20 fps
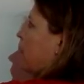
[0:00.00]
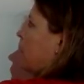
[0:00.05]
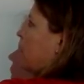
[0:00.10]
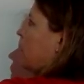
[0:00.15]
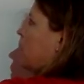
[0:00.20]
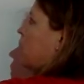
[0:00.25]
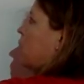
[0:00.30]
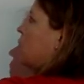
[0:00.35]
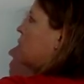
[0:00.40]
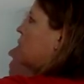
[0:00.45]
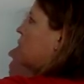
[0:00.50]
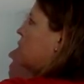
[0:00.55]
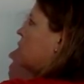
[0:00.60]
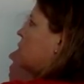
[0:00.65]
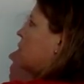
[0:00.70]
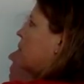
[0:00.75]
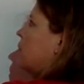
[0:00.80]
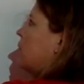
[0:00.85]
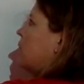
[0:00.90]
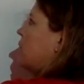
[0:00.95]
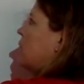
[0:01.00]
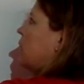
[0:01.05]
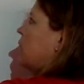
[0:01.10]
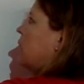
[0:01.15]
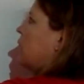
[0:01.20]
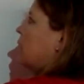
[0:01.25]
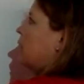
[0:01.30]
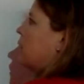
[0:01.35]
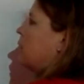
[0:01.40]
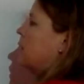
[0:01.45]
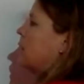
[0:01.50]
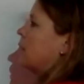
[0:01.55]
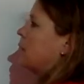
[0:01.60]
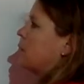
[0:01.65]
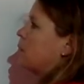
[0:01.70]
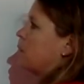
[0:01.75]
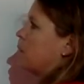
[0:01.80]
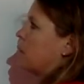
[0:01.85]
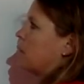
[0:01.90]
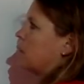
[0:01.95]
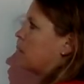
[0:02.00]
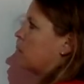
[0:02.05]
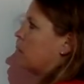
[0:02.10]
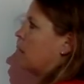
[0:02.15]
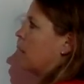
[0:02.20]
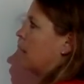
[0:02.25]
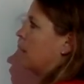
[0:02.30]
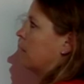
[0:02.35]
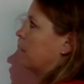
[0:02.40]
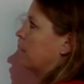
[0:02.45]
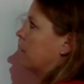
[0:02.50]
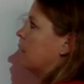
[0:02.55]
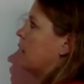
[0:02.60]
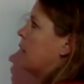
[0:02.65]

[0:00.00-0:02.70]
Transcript: No distributing there. 3 times 4 is 12.